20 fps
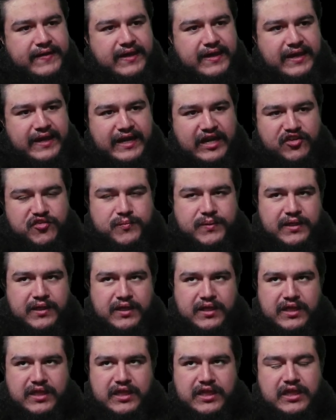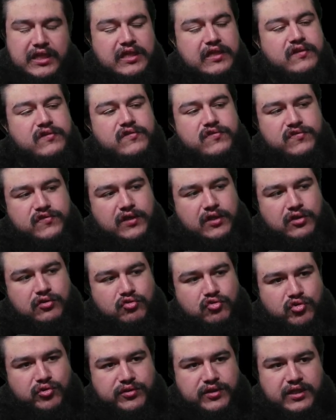has been eased
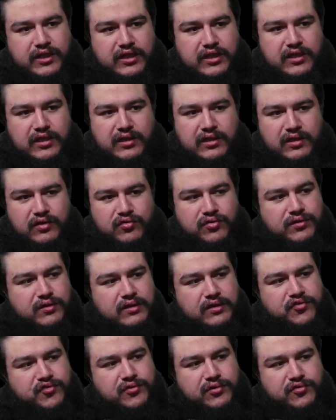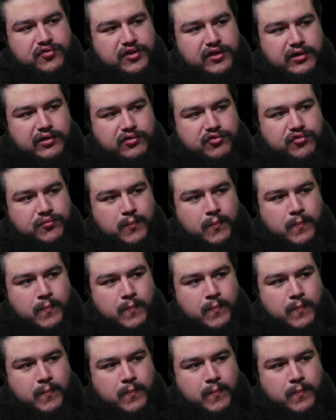into the listener's ears.